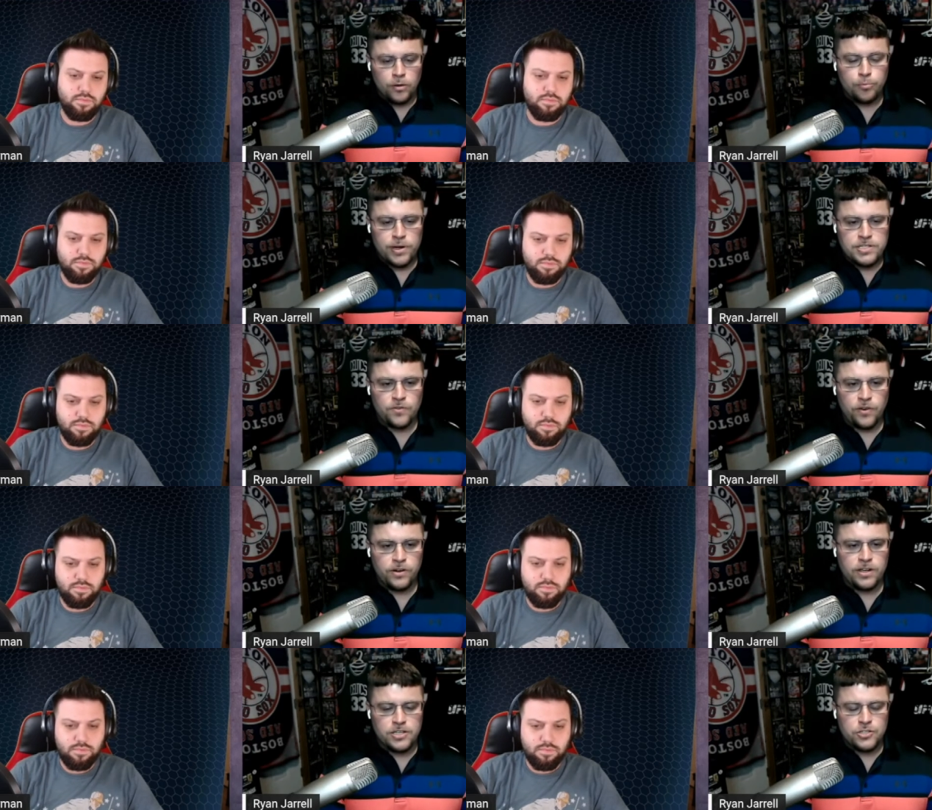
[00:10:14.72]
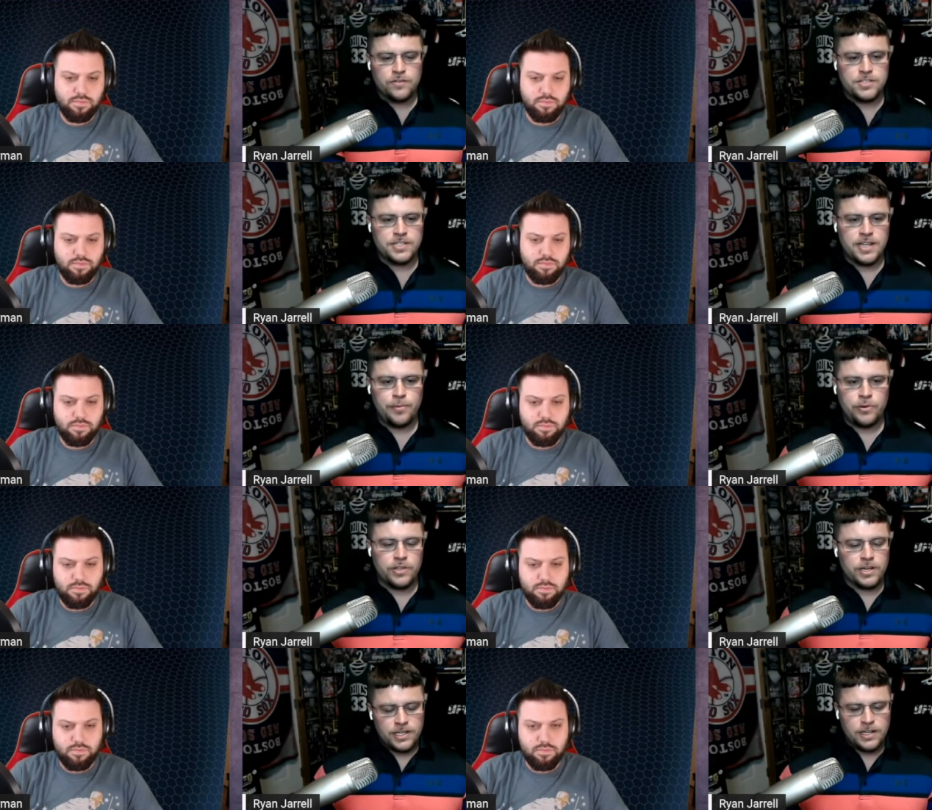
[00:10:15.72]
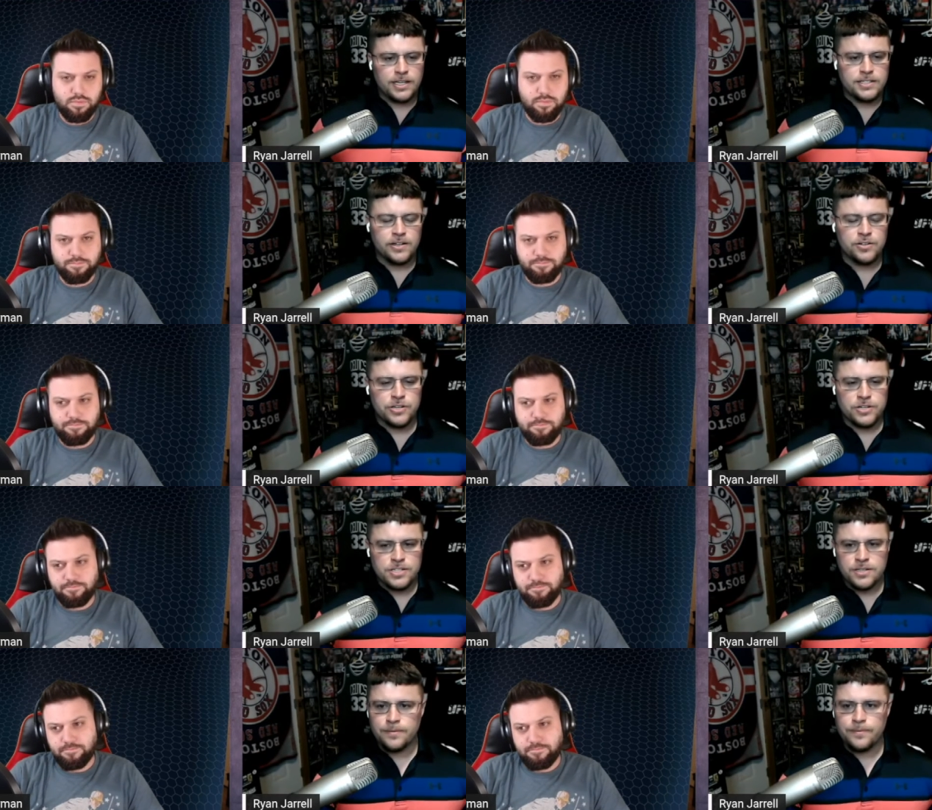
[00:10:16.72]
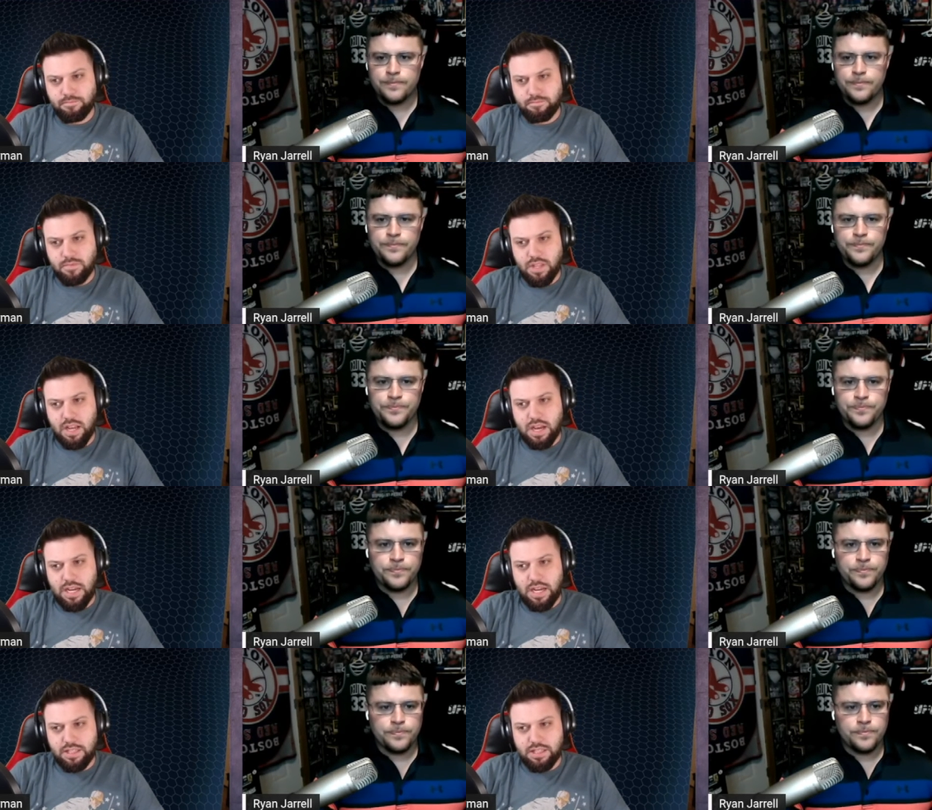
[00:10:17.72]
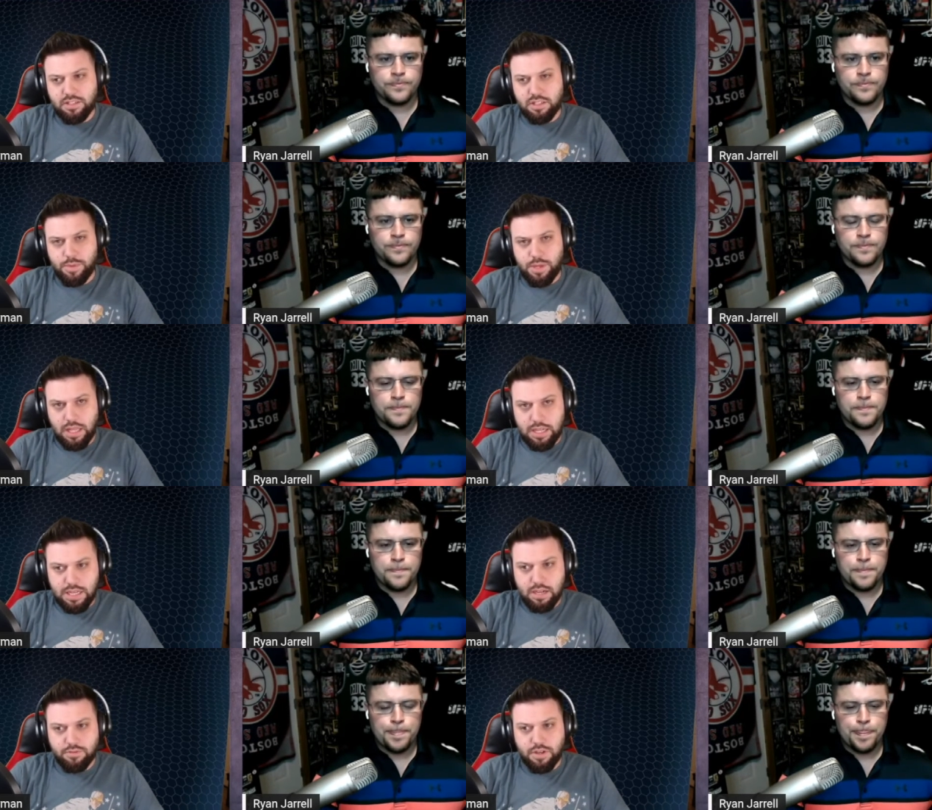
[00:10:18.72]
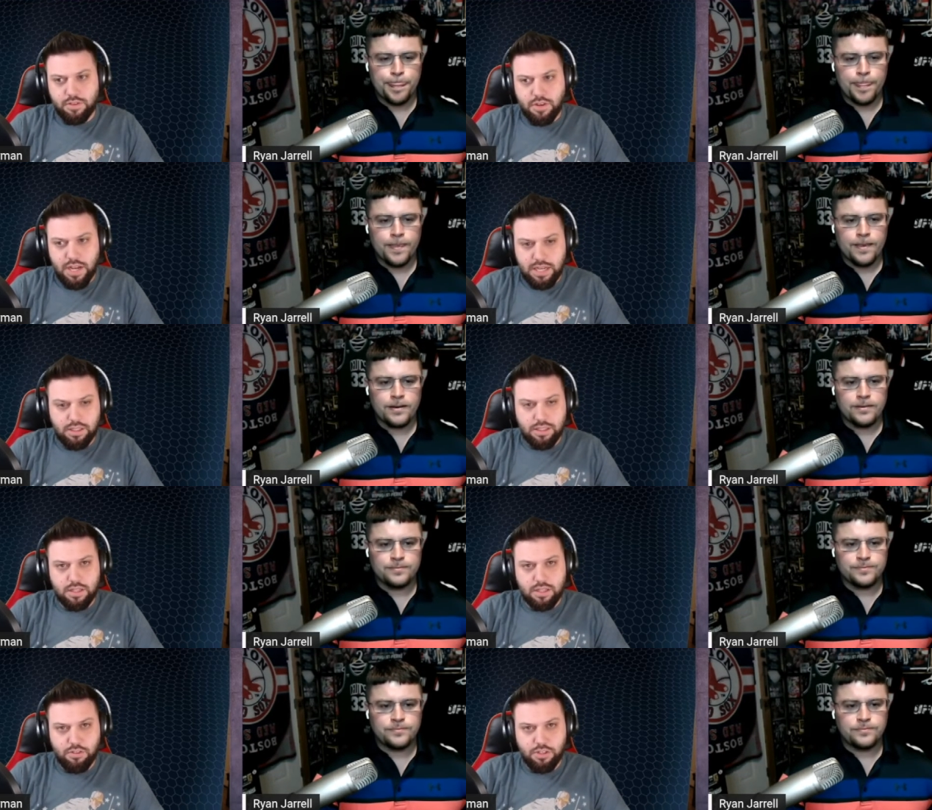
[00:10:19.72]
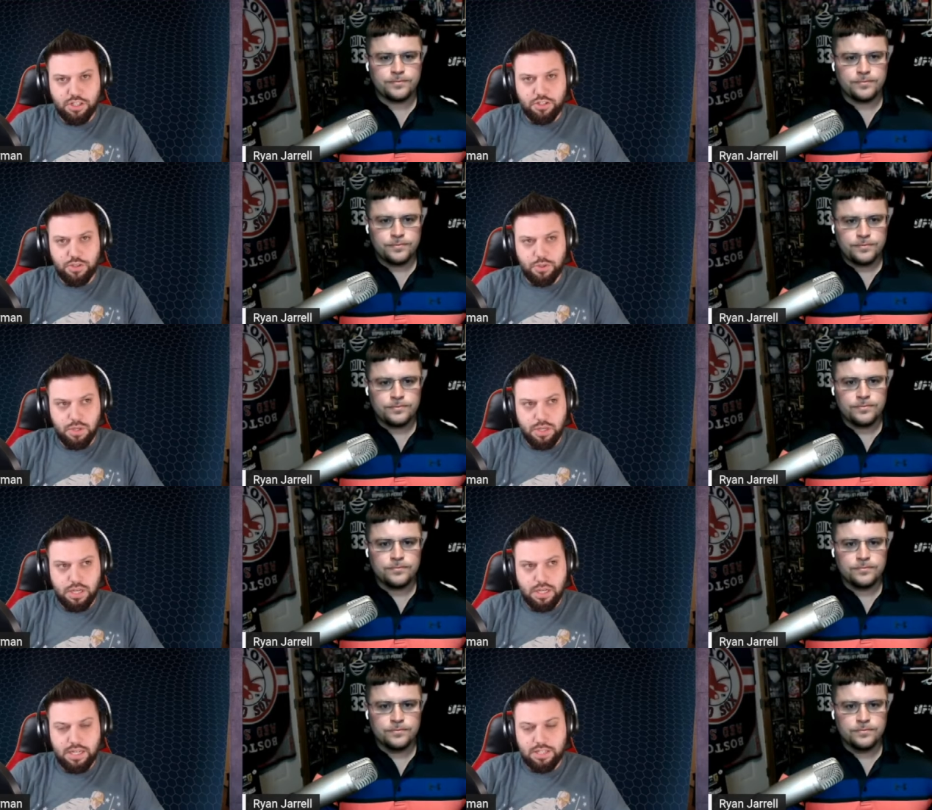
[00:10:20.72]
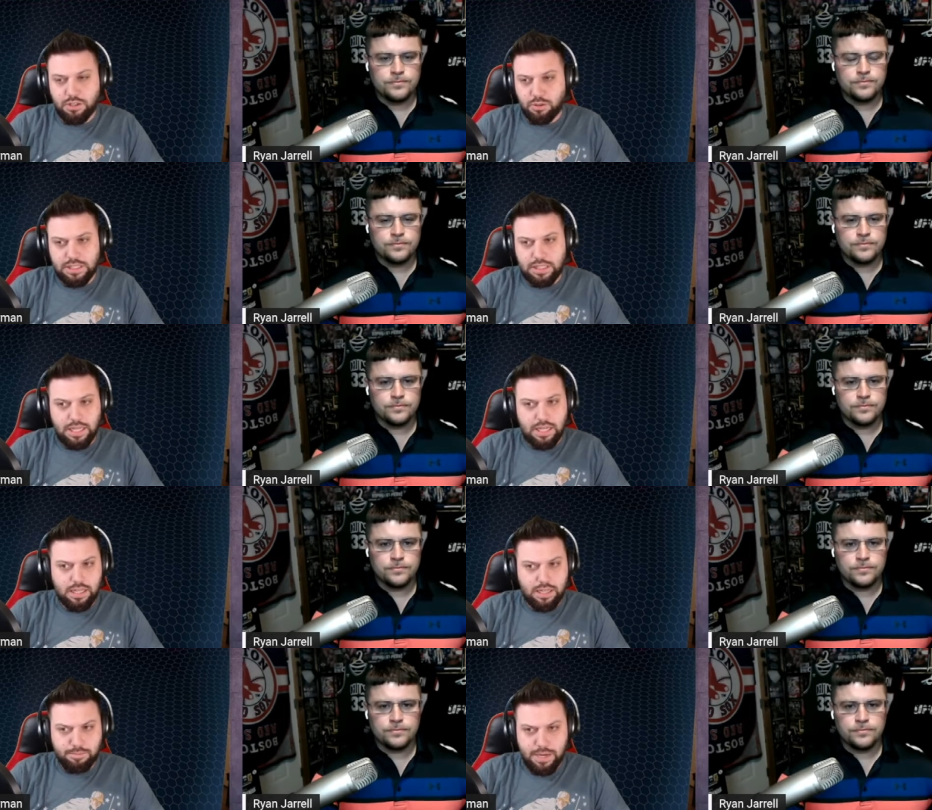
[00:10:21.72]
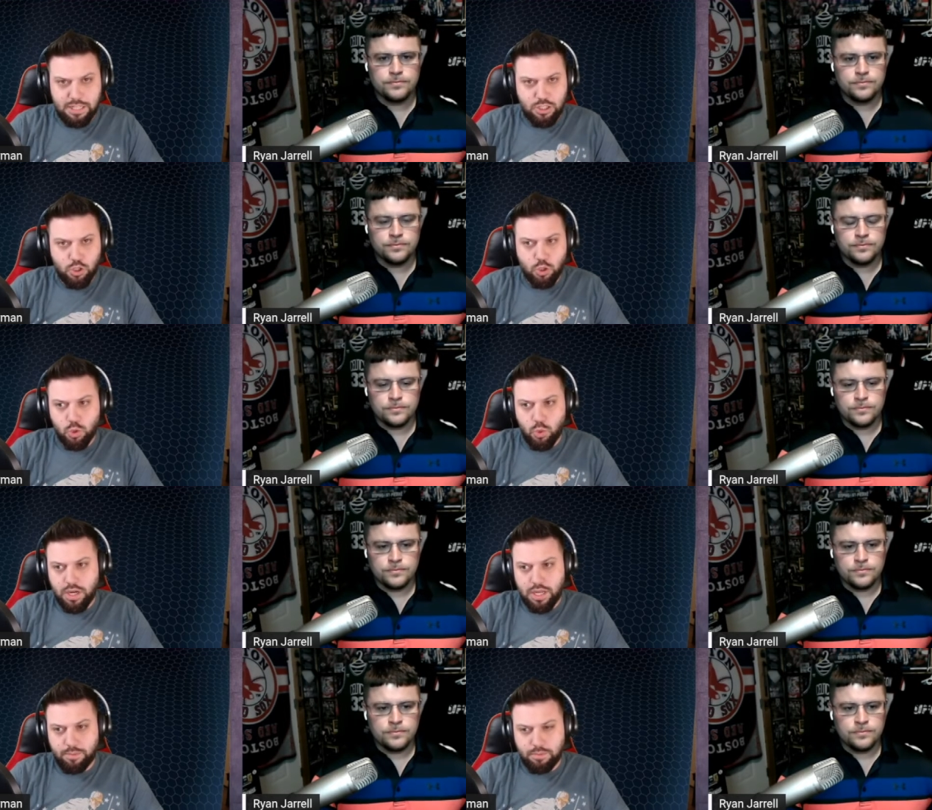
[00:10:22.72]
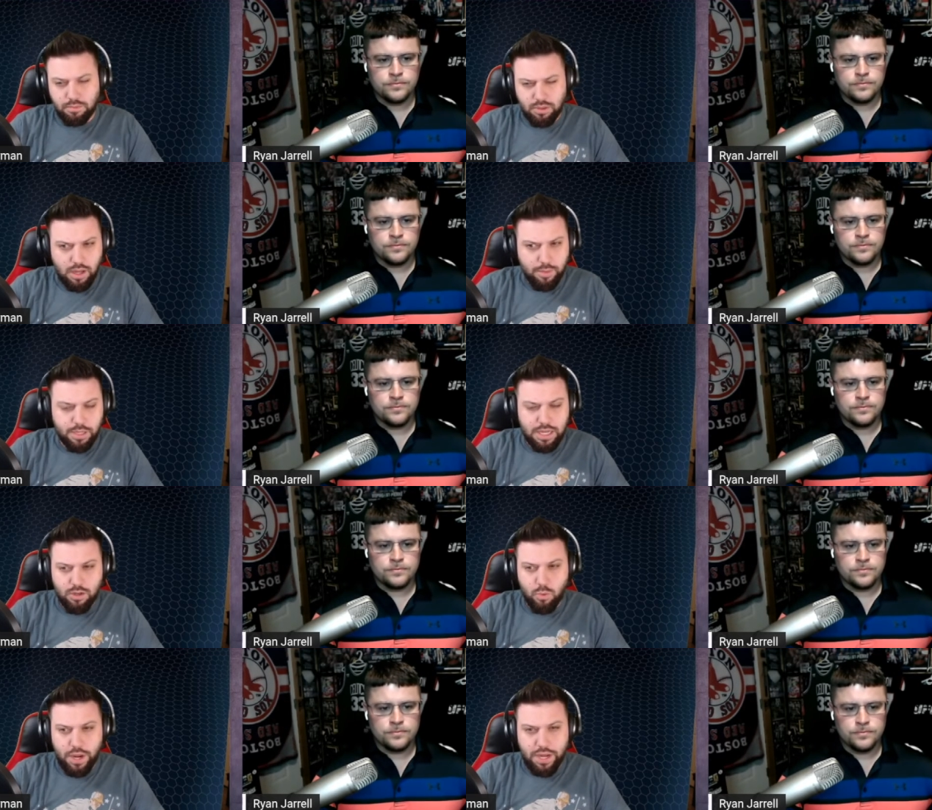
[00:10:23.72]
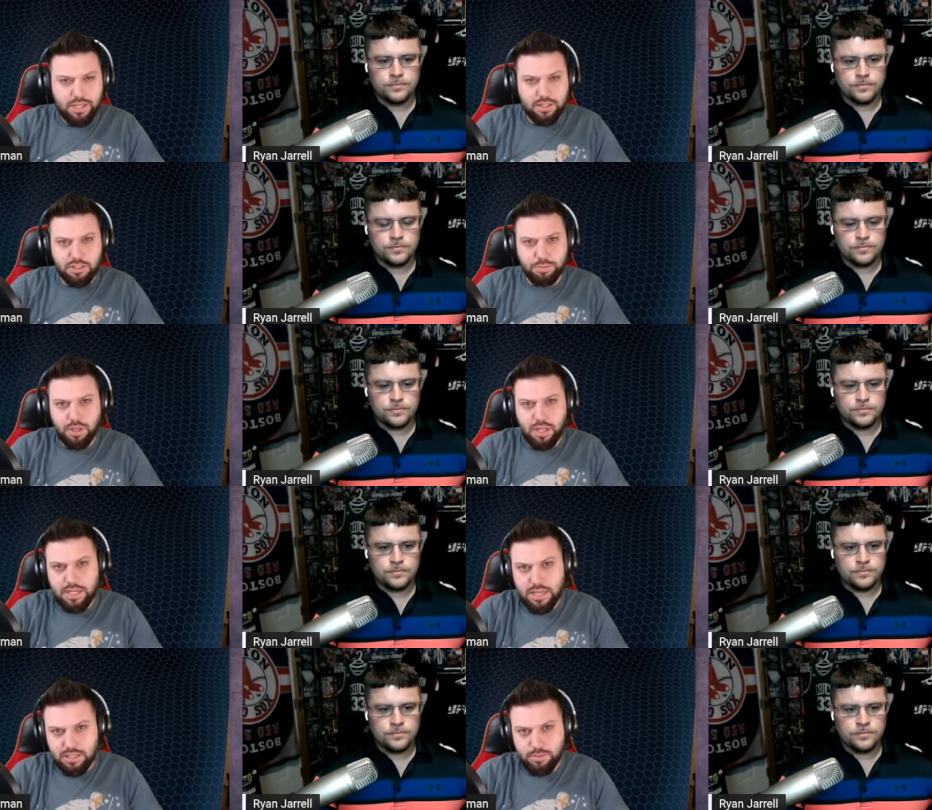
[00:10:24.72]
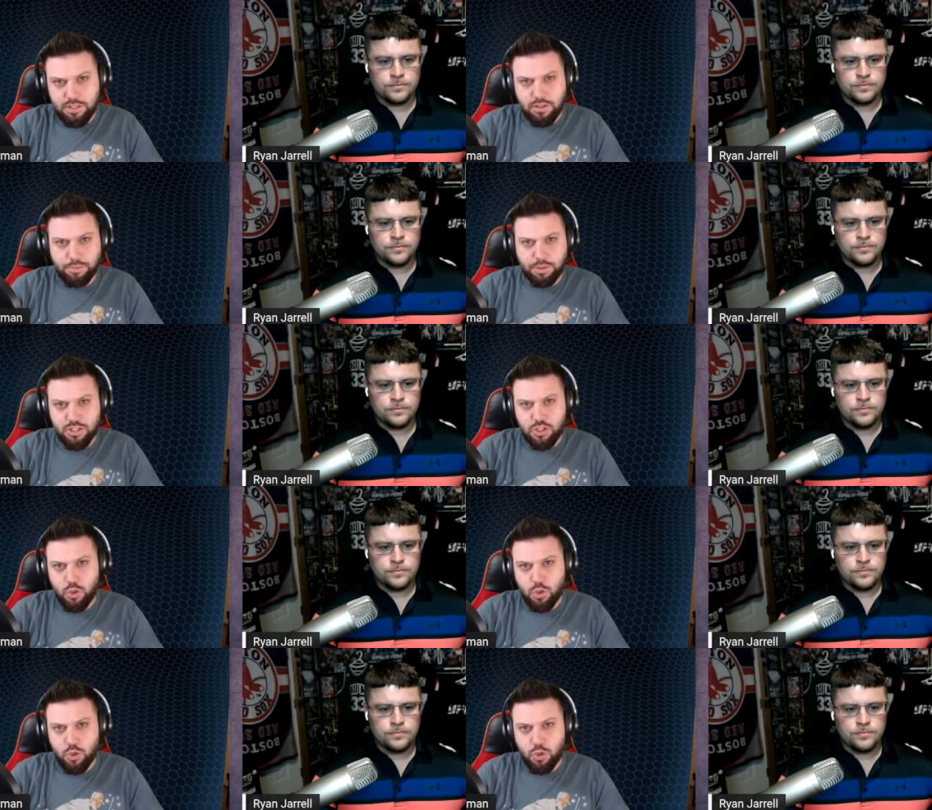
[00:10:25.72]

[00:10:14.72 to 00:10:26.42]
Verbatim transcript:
Speaker 1: more impressive here in his UFC debut than he did in Contender Series? I think this is going to be a letdown fight for Hadley.
Speaker 2: I really do. Uh, I don't like the line at minus 220. I'm I'm kind of waiting to play Nascimento at plus